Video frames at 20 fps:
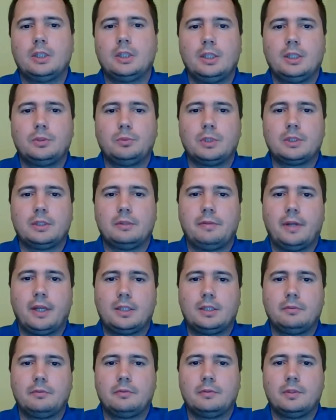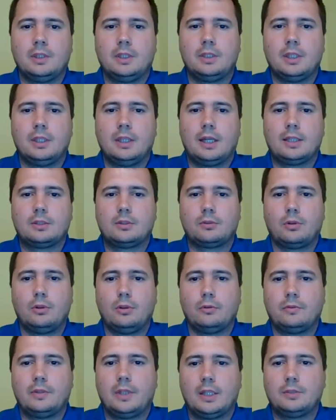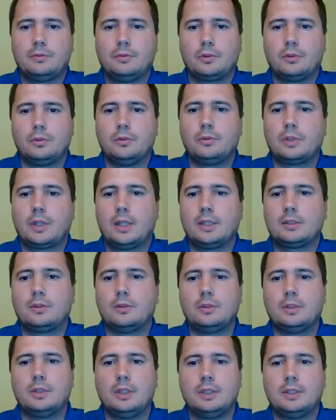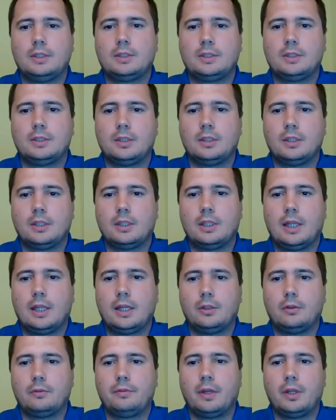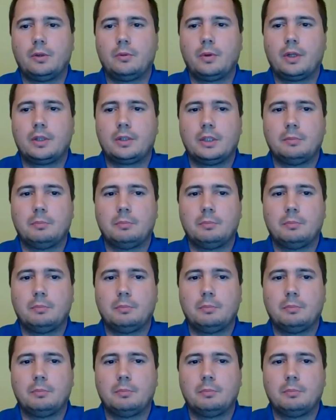was effectively the last roll of dice for Newcrest on this line of inquiry,